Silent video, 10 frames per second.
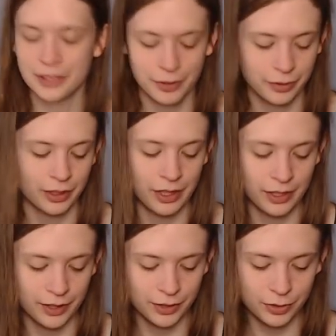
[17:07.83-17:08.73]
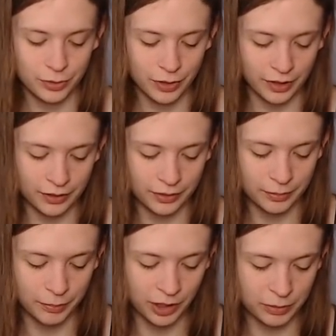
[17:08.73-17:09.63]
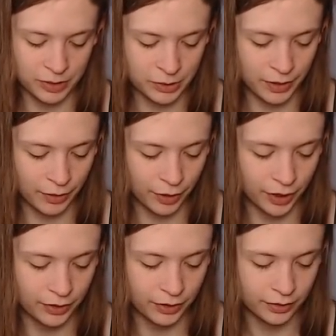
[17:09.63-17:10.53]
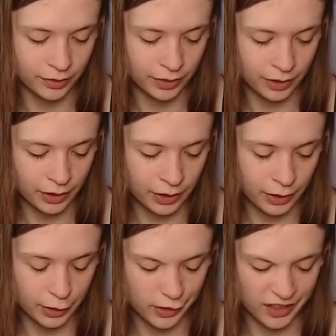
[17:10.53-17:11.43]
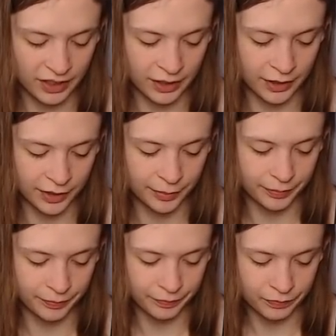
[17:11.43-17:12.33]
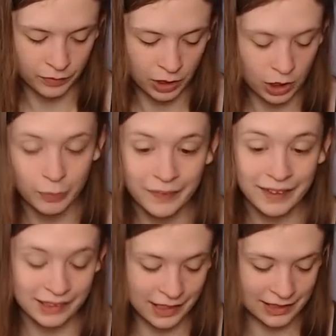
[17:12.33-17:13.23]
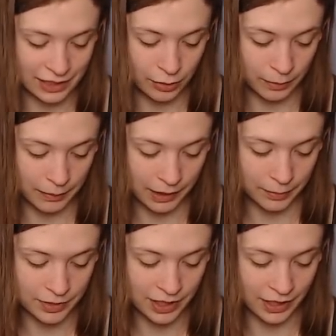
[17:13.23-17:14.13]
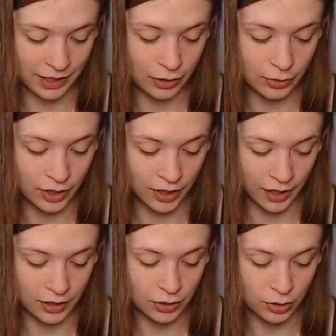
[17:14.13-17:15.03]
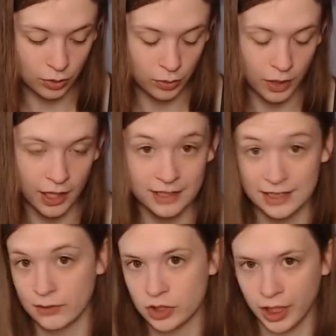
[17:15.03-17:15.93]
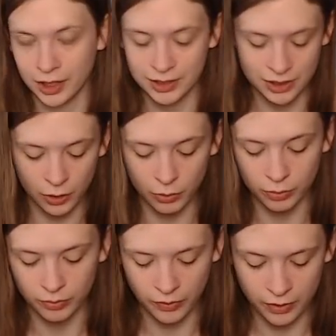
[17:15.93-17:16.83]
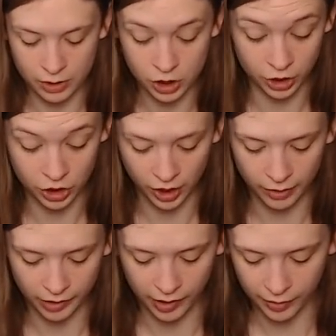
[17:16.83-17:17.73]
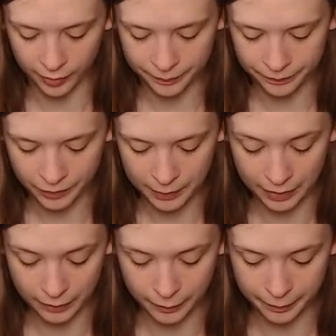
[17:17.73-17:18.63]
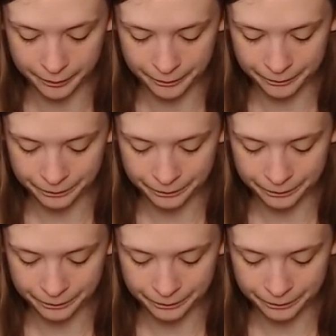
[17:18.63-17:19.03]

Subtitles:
So, 2 monuments we can run. One thing in lands I do want to pick up is that I do need a new Savage Lands, so the Jund Triad land. I'm out of them.